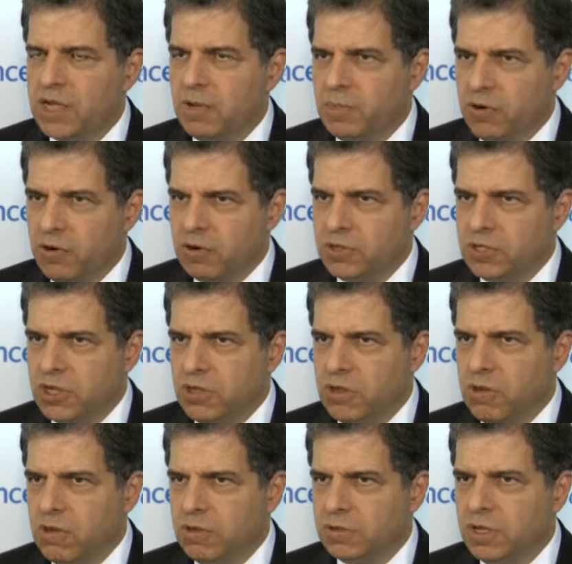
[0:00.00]
a protein
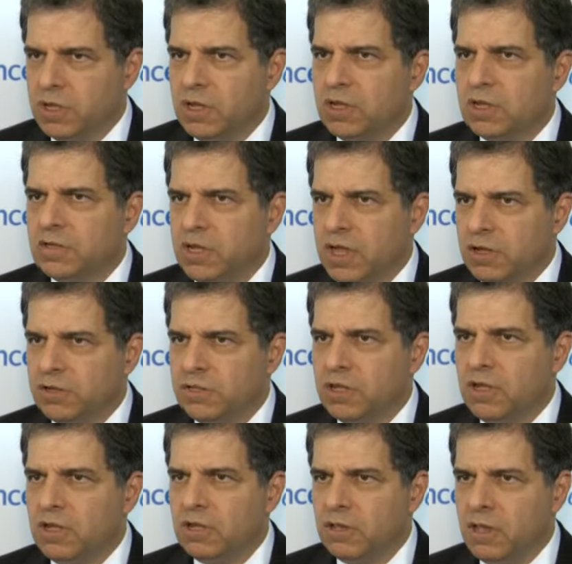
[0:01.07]
called
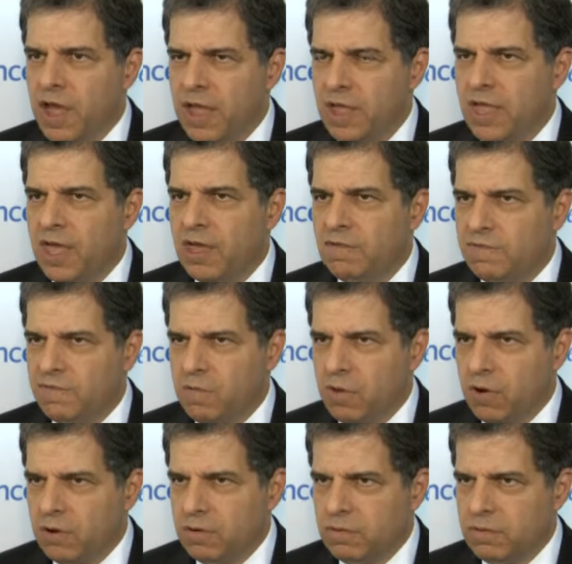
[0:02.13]
delta ligand 4.
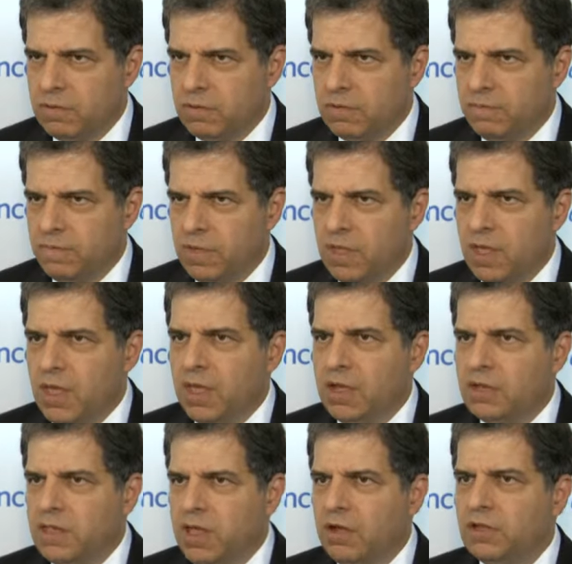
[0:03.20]

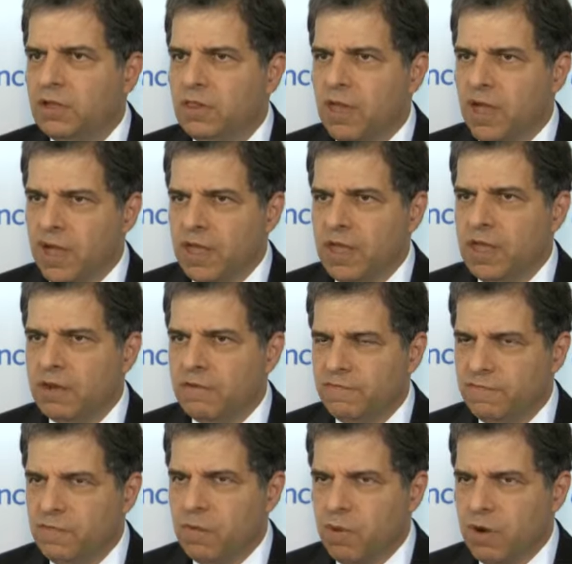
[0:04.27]
Delta ligand
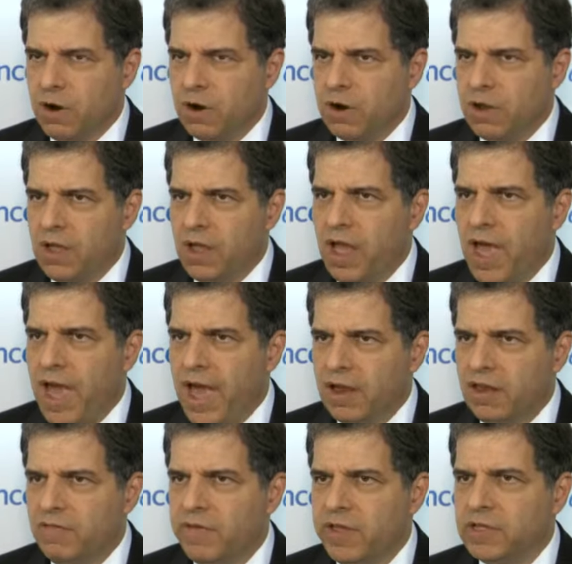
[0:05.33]
4
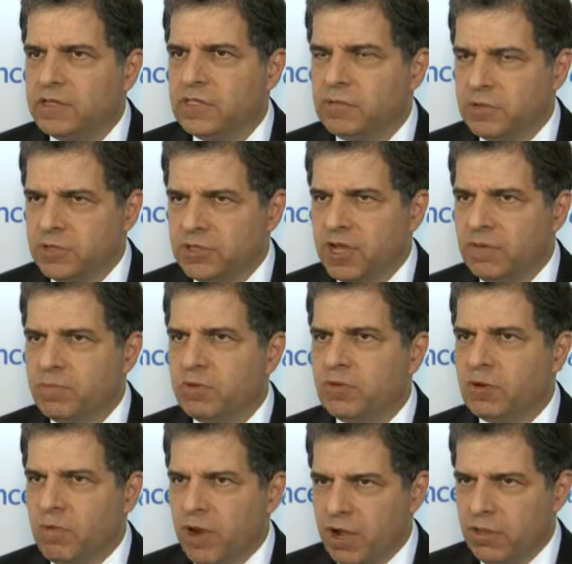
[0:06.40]
activates the receptor
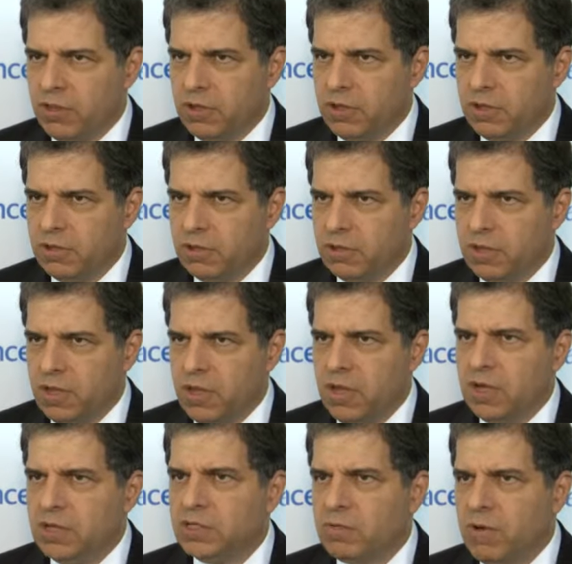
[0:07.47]
directly.
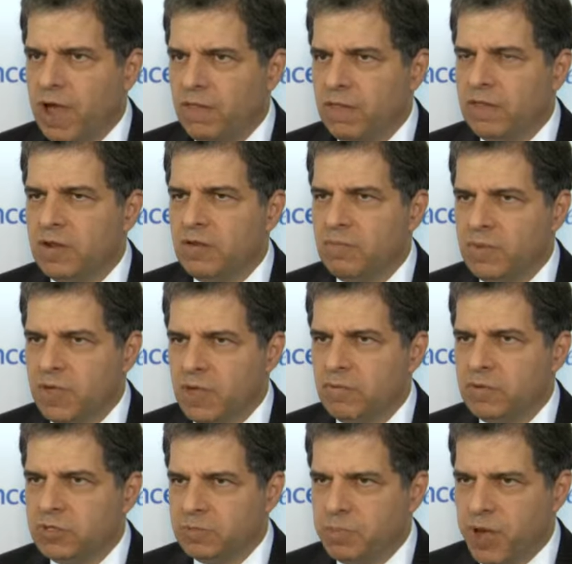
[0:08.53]
So rather than being
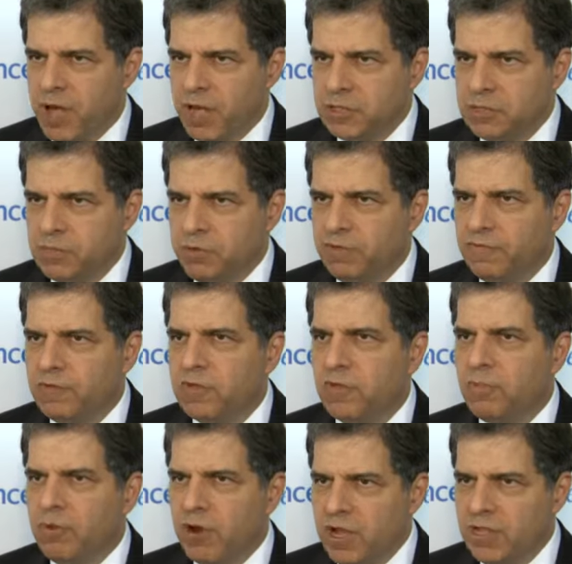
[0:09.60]
responsible for the
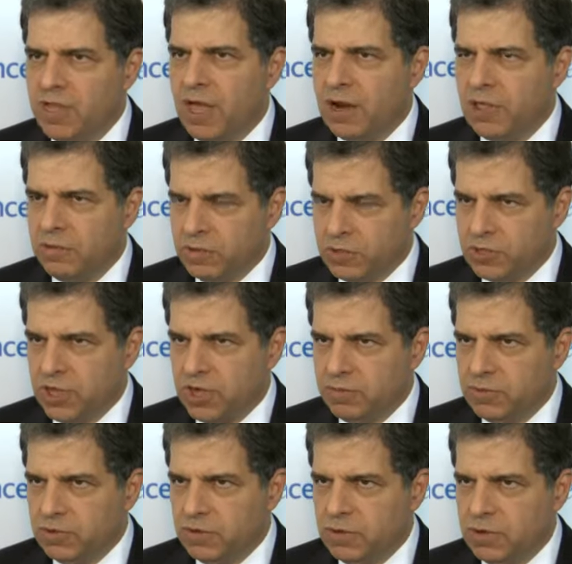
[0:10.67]
breakdown of the
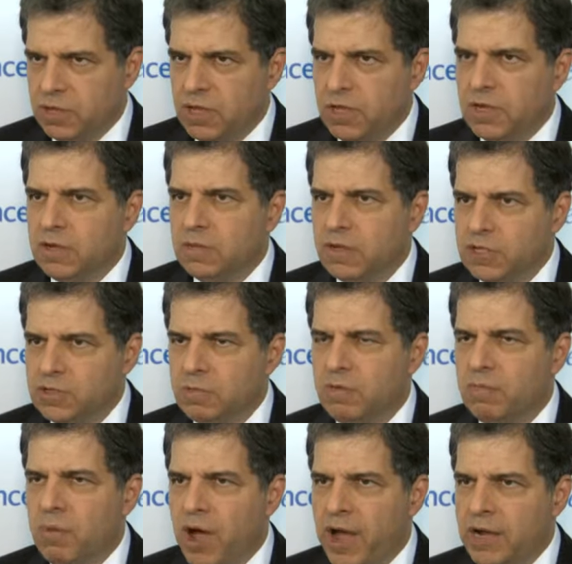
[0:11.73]
receptor, this
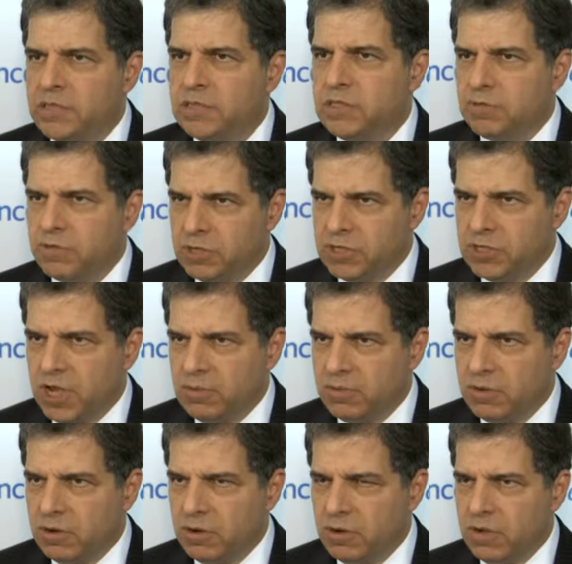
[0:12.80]
one binds to the
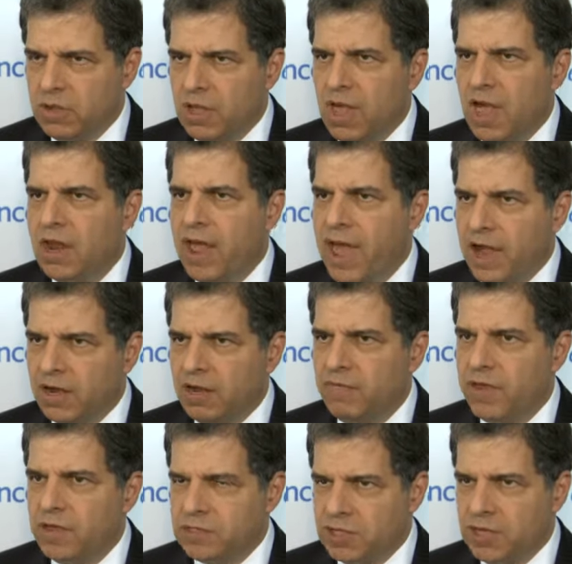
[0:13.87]
receptor and
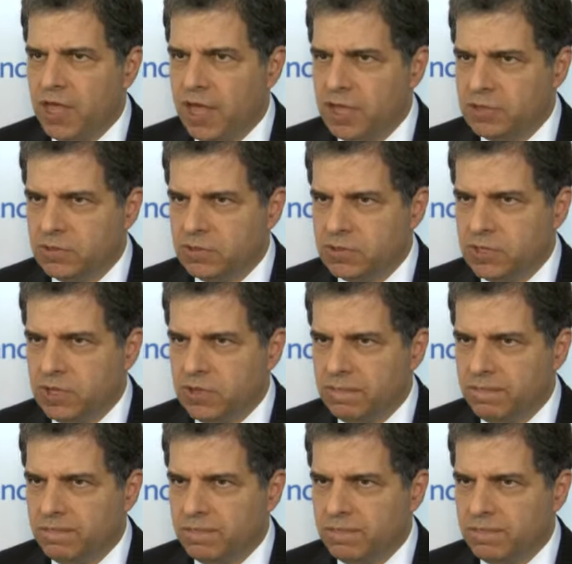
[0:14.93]
activates the cancer cell.